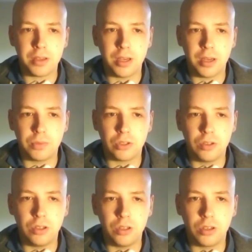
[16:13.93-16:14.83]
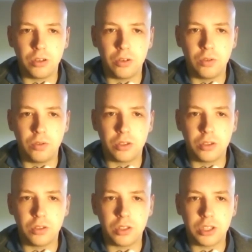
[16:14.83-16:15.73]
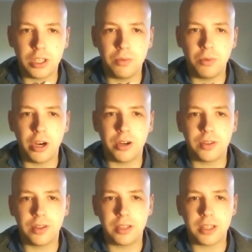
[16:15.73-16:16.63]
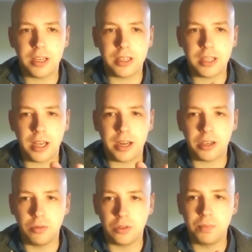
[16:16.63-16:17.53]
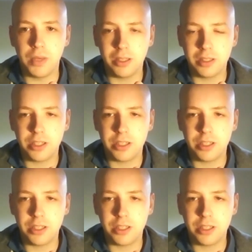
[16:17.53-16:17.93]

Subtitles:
So you can go to see where the Titanic was built.